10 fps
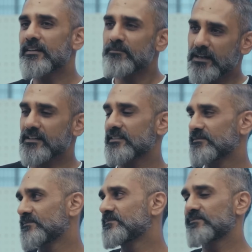But
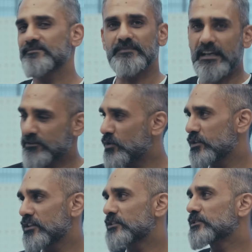I've told
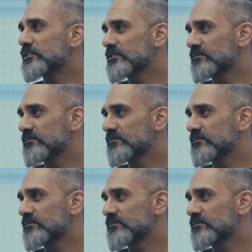you the issues.